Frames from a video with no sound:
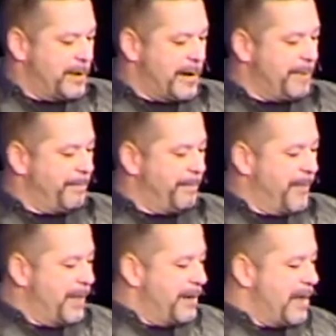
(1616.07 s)
Right
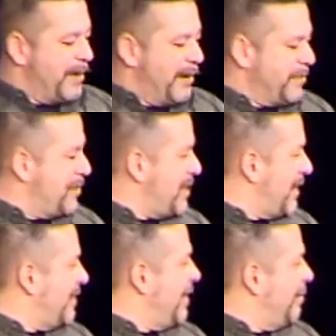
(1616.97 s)
Now, here's the
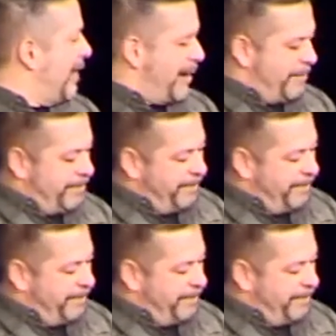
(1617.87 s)
second thing, B.